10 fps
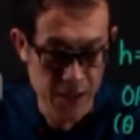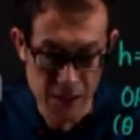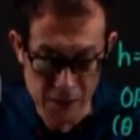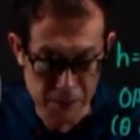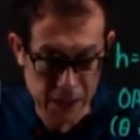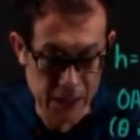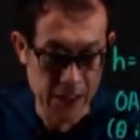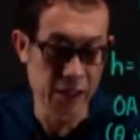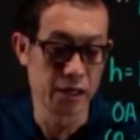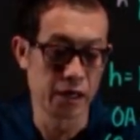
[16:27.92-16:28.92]
the big
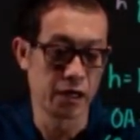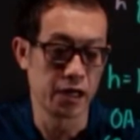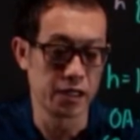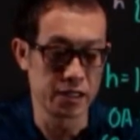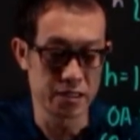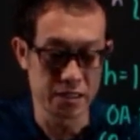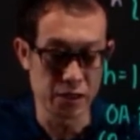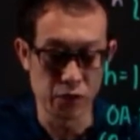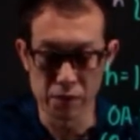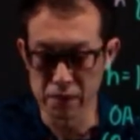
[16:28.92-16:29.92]
D, and this is
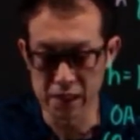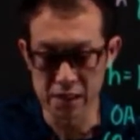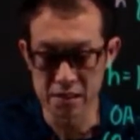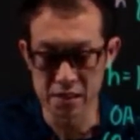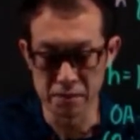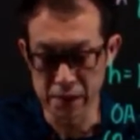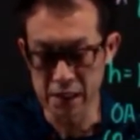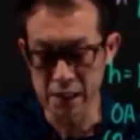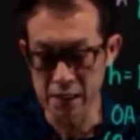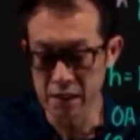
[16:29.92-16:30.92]
d1 minus the big
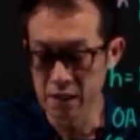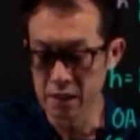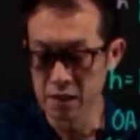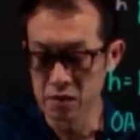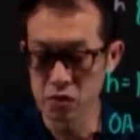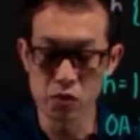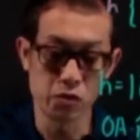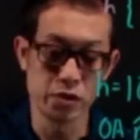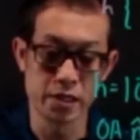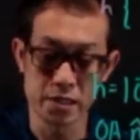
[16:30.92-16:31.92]
D. So
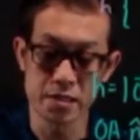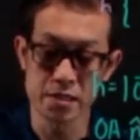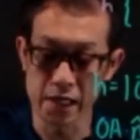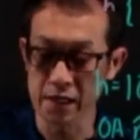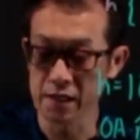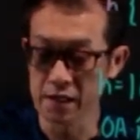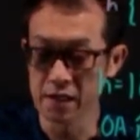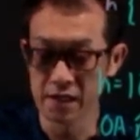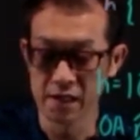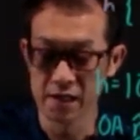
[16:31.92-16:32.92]
you just take
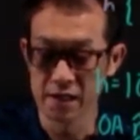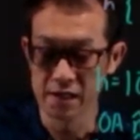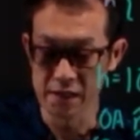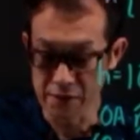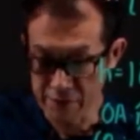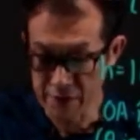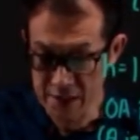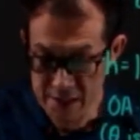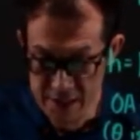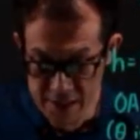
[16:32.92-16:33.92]
the
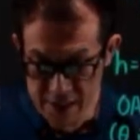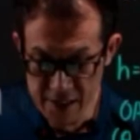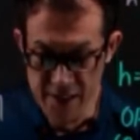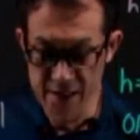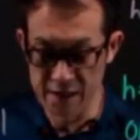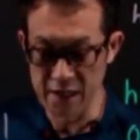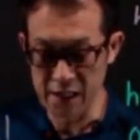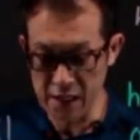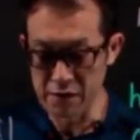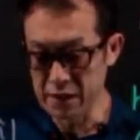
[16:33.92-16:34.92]
difference, all right,
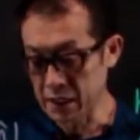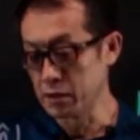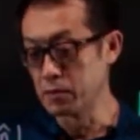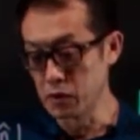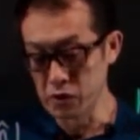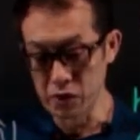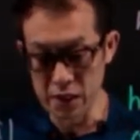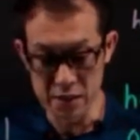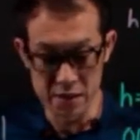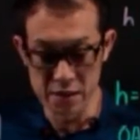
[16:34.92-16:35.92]
and you take the
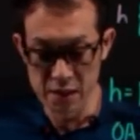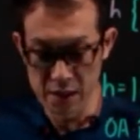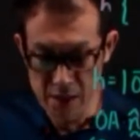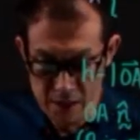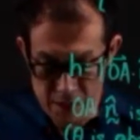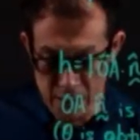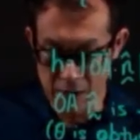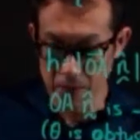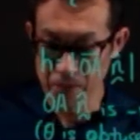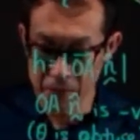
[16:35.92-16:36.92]
modulus. Now,